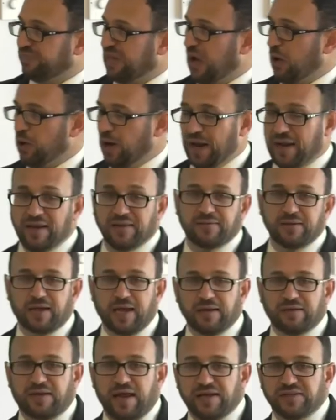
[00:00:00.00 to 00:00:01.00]
our
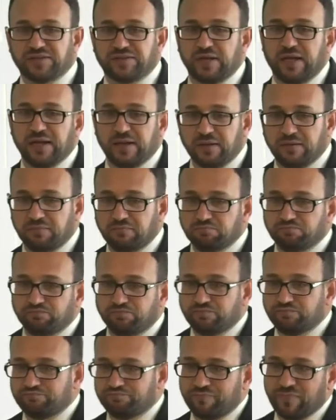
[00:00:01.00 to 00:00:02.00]
analytical testing,
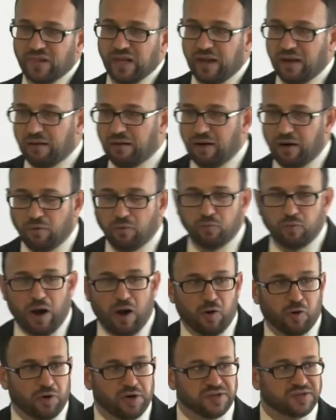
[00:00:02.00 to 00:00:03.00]
our